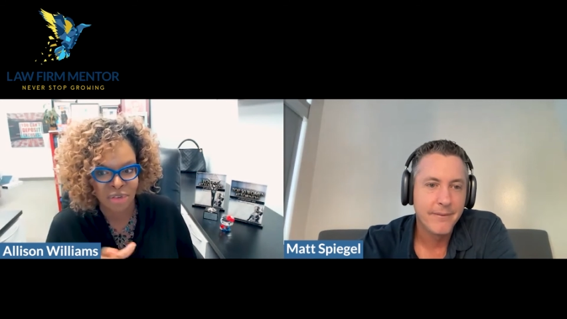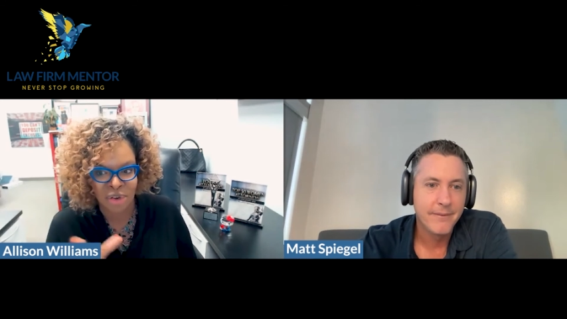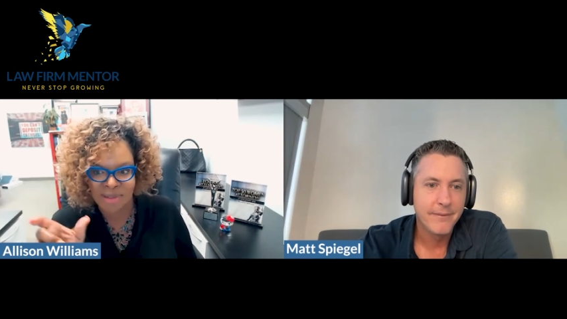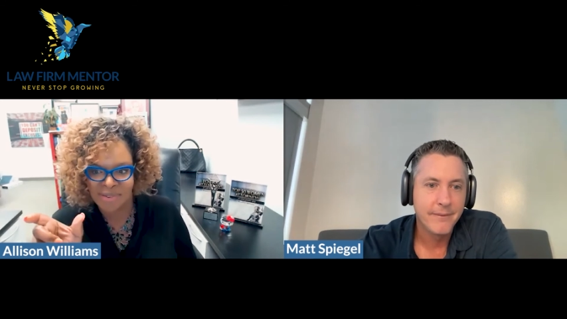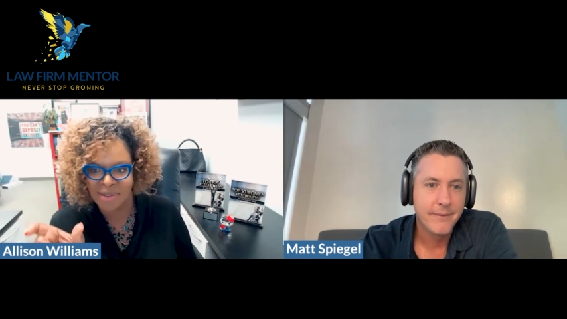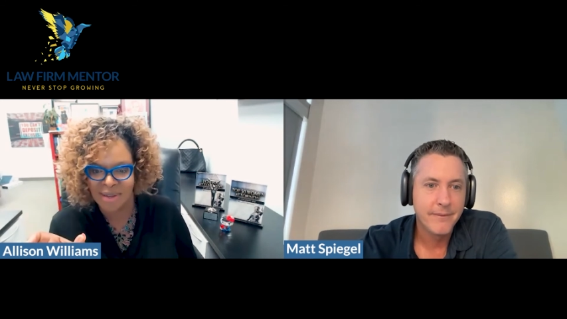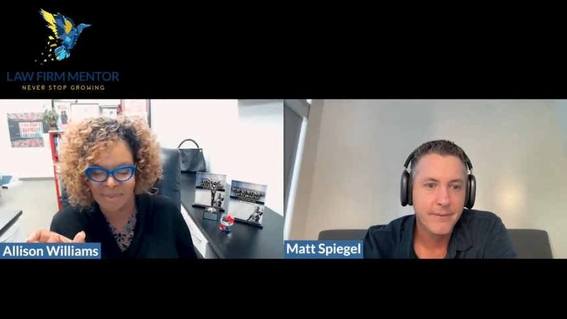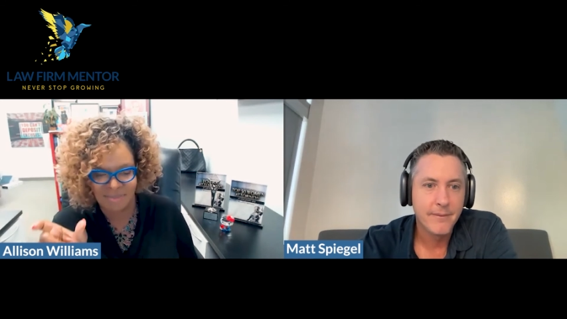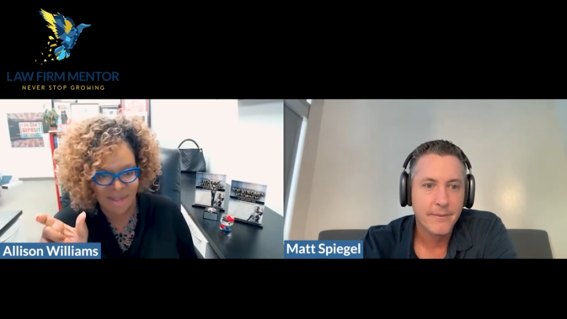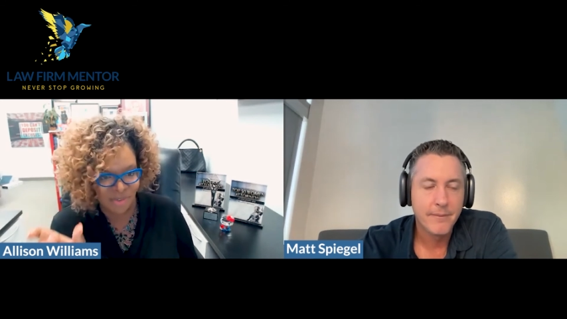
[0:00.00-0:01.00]
Speaker 1: just
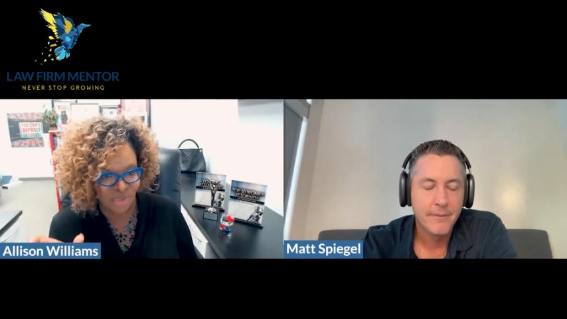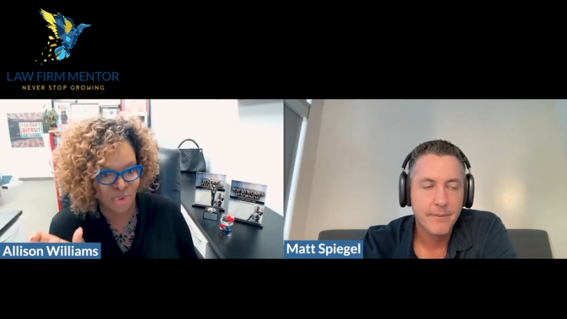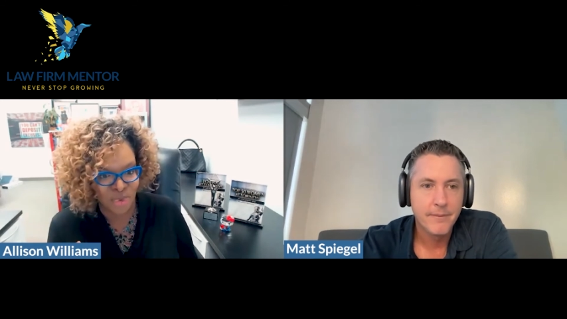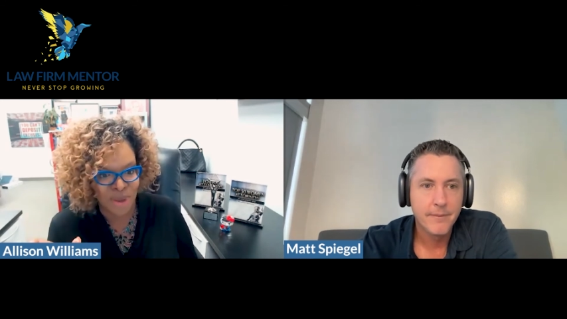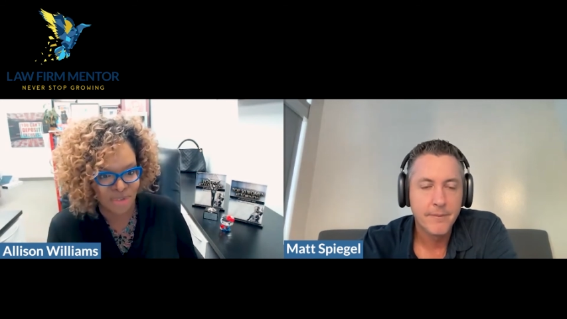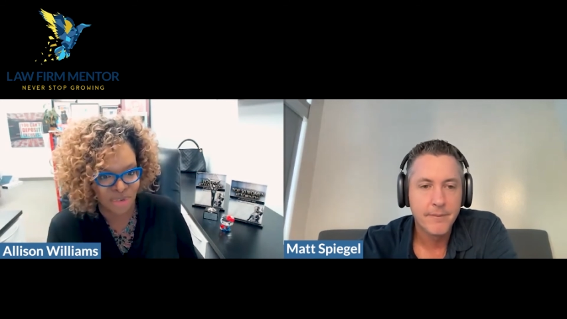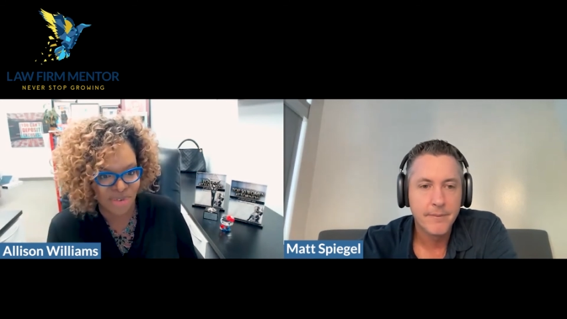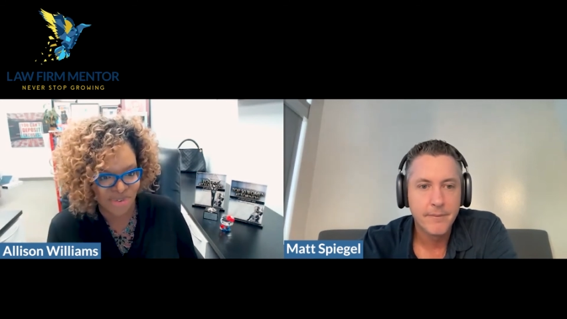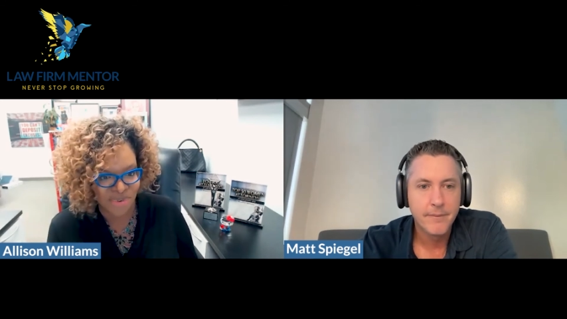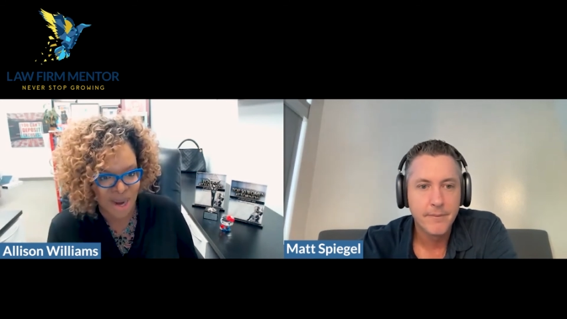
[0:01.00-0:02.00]
the phase two, as you
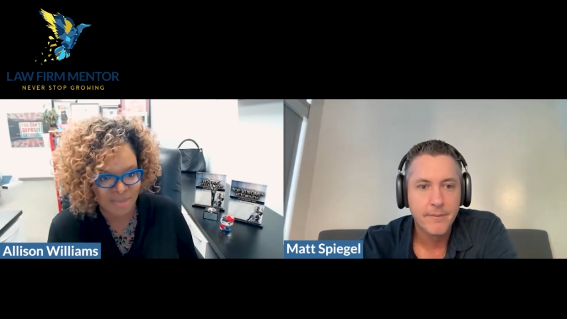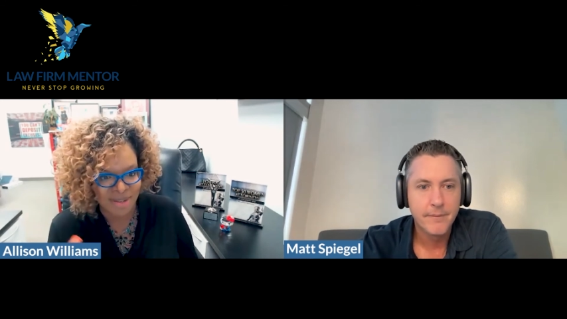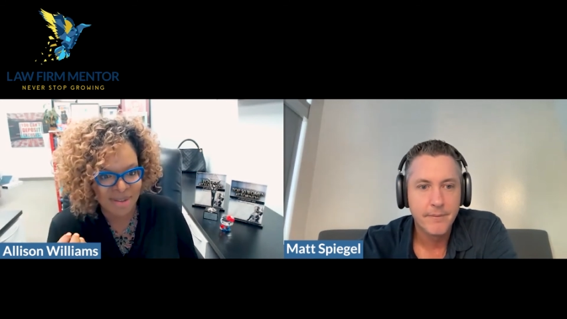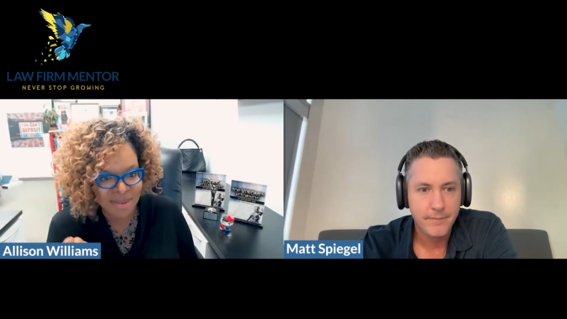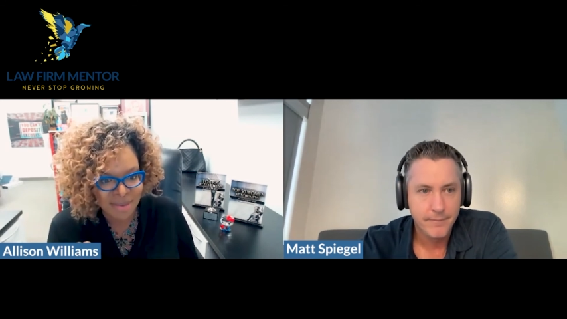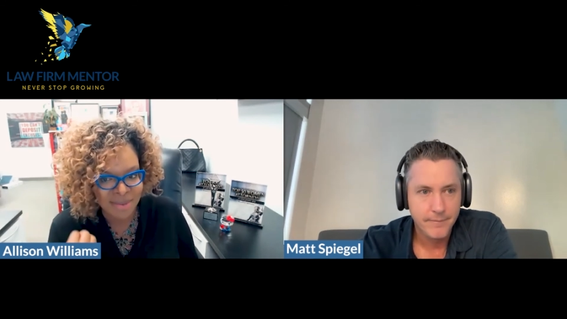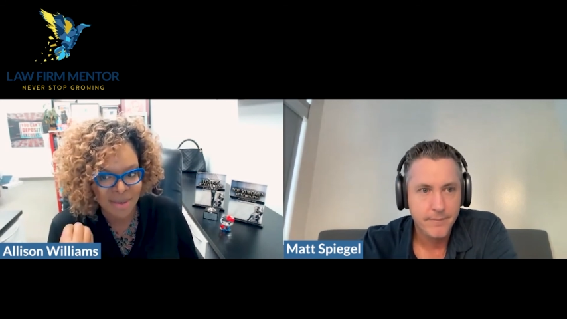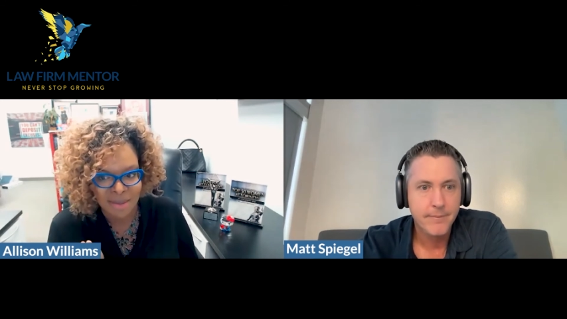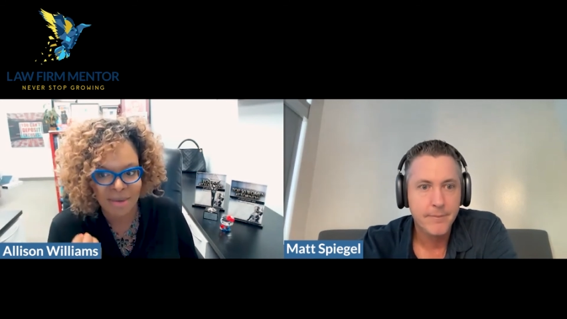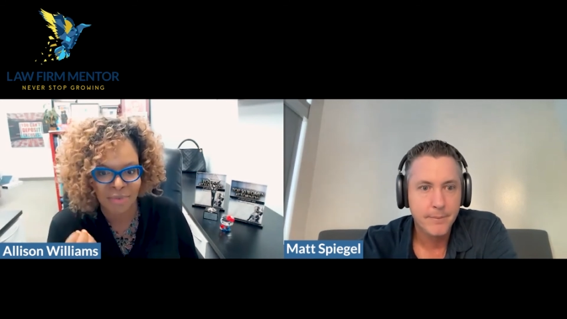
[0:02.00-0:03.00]
described it, the
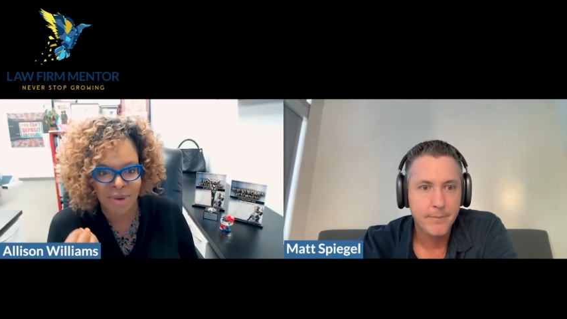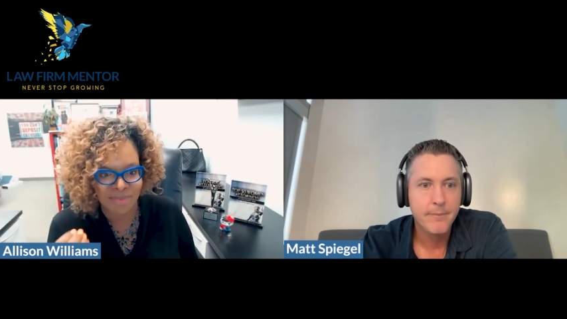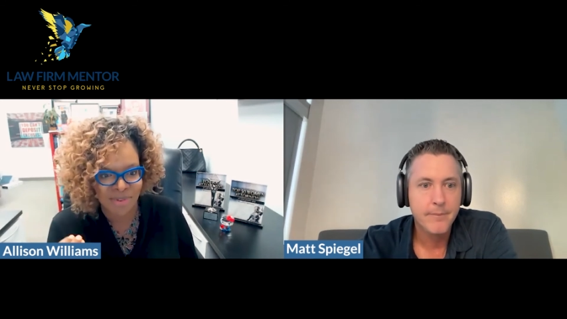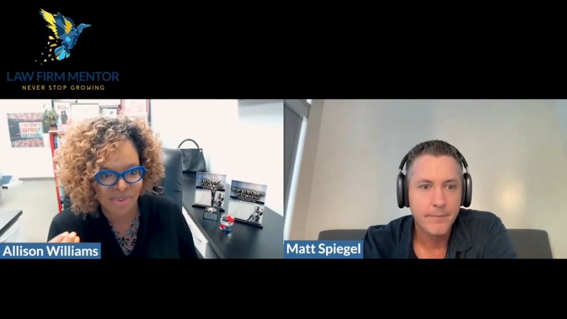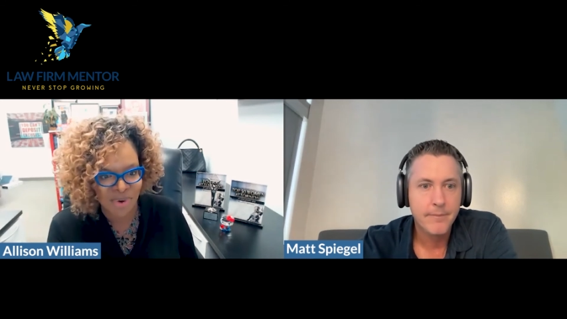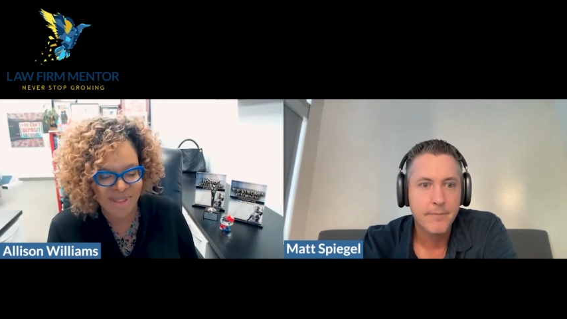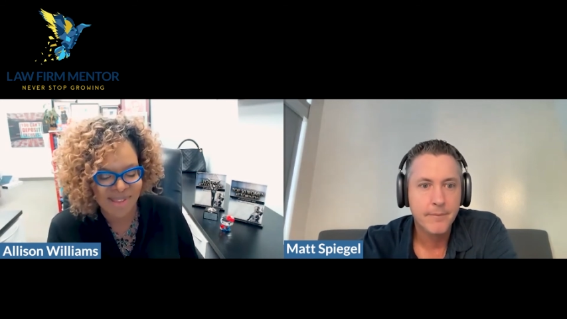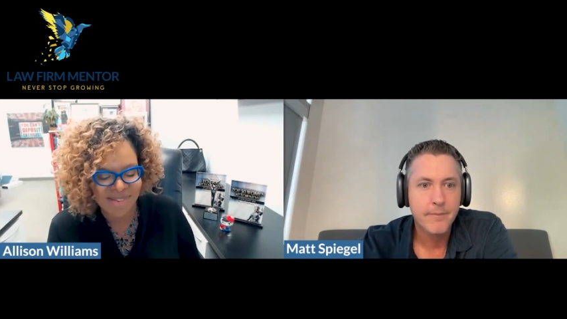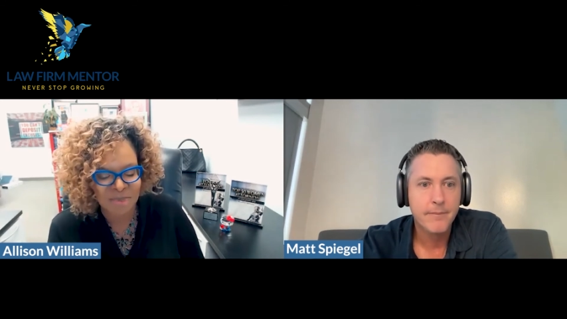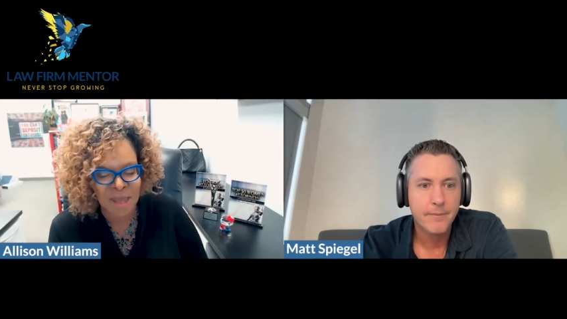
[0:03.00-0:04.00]
delivery of the
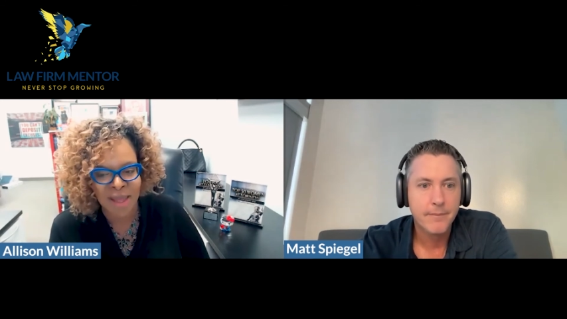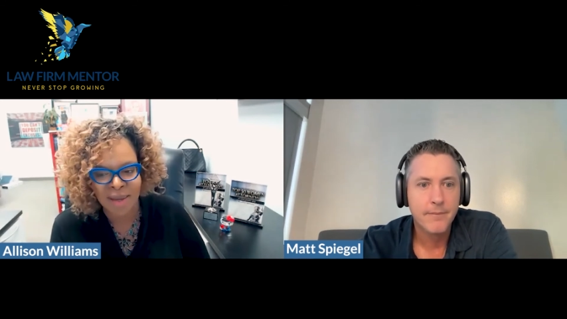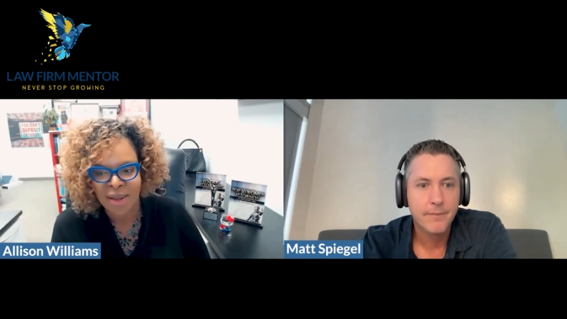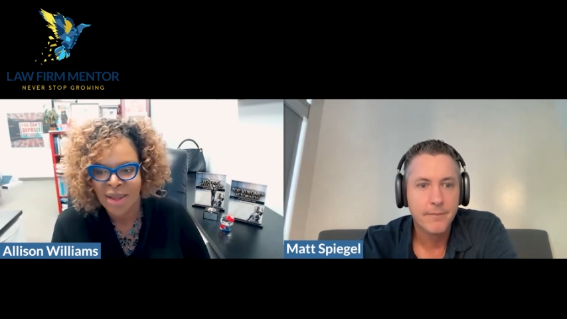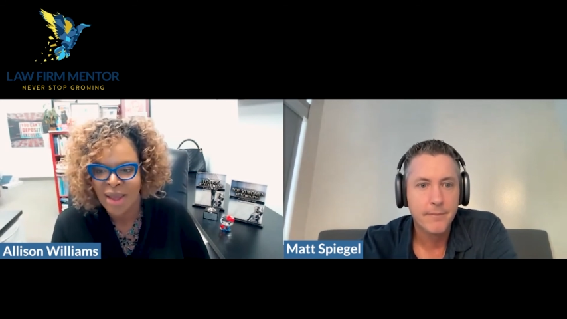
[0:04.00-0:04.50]
service, but